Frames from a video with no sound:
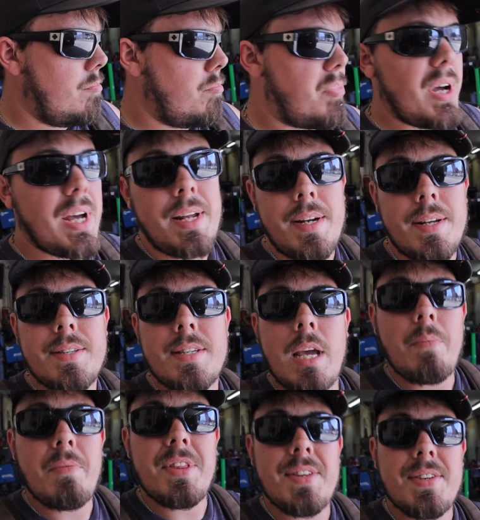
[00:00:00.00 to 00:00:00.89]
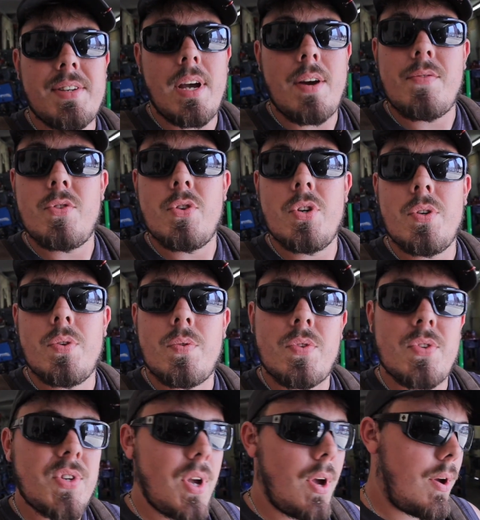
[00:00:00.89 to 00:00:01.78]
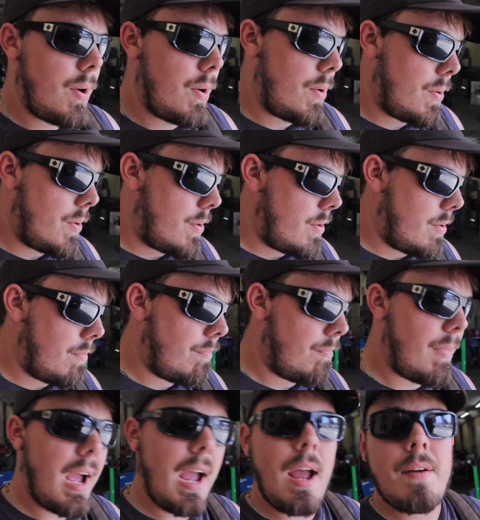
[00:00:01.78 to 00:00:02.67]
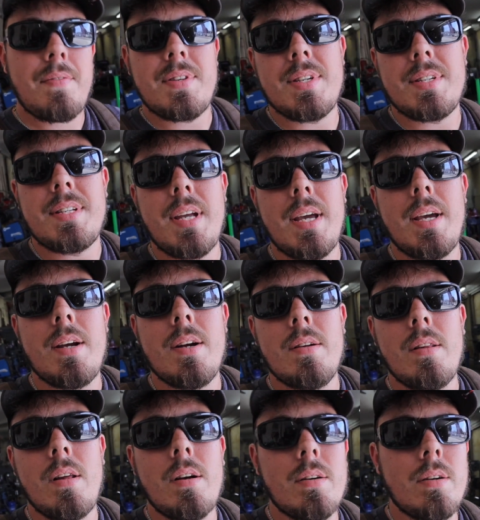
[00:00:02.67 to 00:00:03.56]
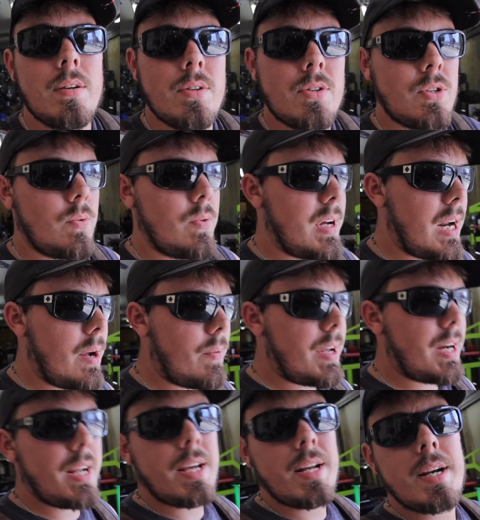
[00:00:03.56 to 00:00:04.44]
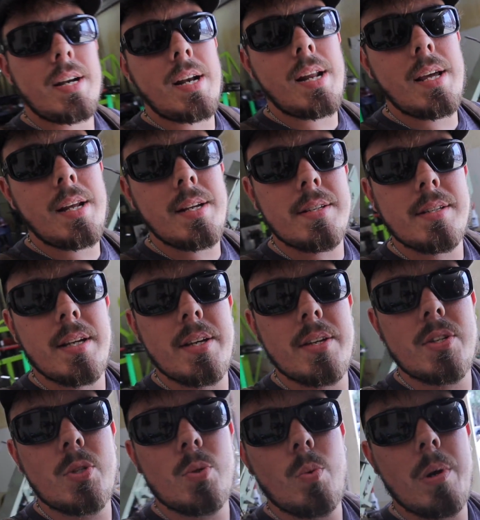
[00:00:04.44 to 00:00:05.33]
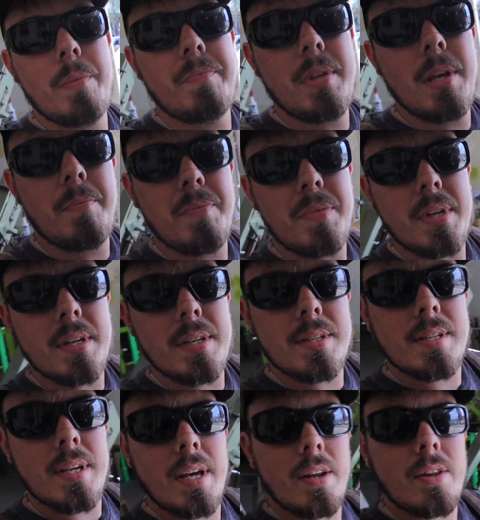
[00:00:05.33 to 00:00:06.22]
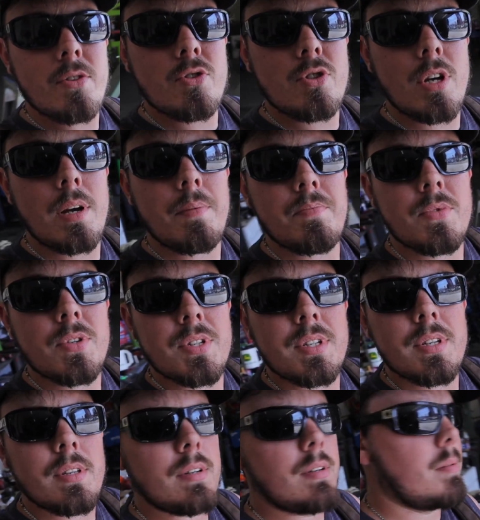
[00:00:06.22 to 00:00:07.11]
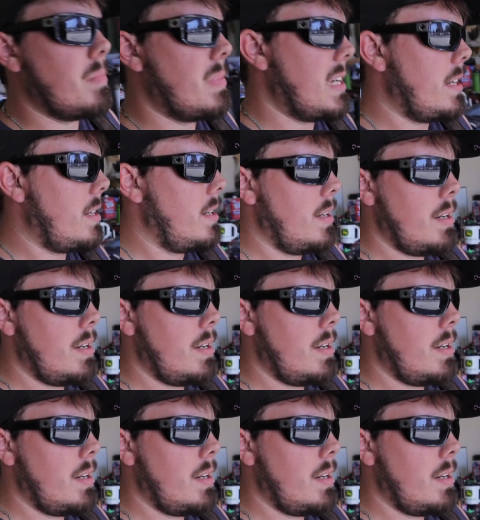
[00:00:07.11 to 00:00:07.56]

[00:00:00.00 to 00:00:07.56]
but it's coming this afternoon. So I have to stay here longer. So what I went ahead and did is I swept up the inside of the shop just a little bit